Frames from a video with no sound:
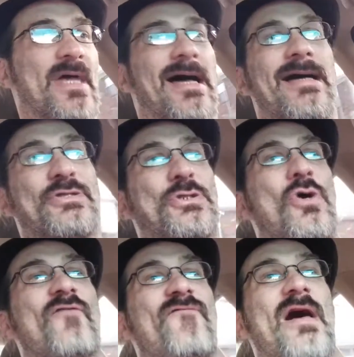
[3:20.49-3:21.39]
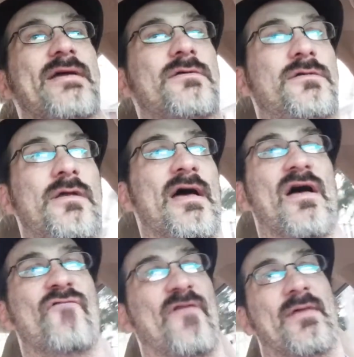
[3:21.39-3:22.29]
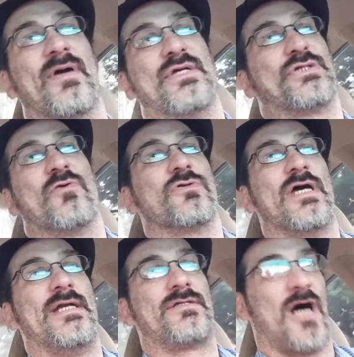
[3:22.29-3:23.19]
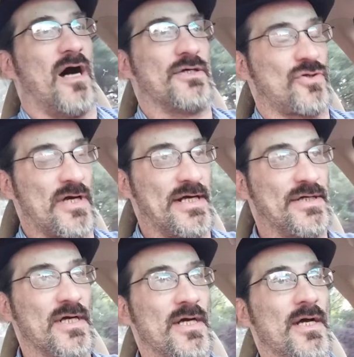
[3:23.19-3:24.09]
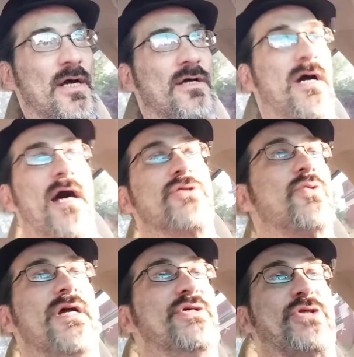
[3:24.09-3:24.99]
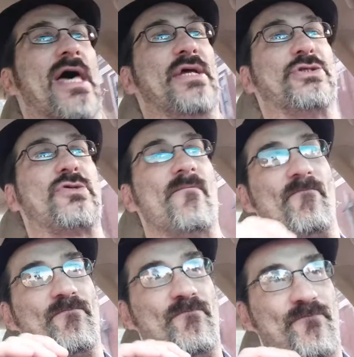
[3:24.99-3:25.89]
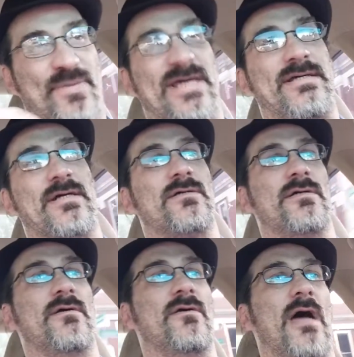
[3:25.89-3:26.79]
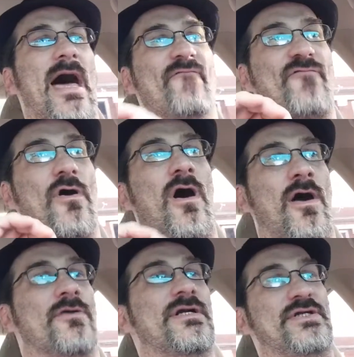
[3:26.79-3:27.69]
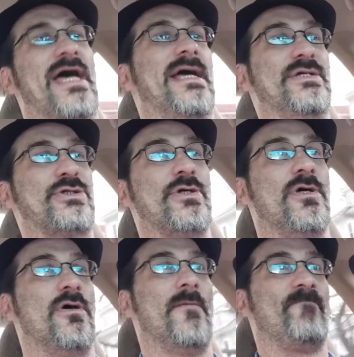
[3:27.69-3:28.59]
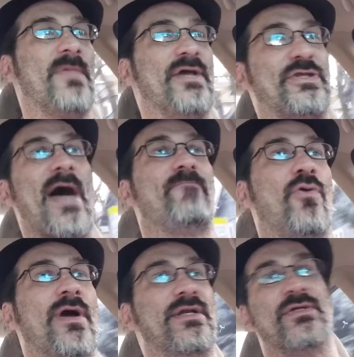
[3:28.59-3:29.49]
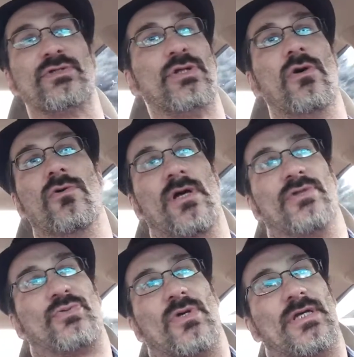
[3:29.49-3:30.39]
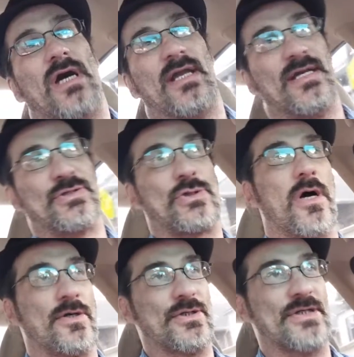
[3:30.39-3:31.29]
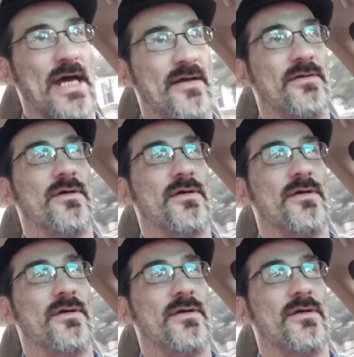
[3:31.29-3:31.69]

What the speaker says: It's sort of like if anybody's ever laid concrete. Concrete is at its peak after 100 days. At that point, it's really not any stronger than that.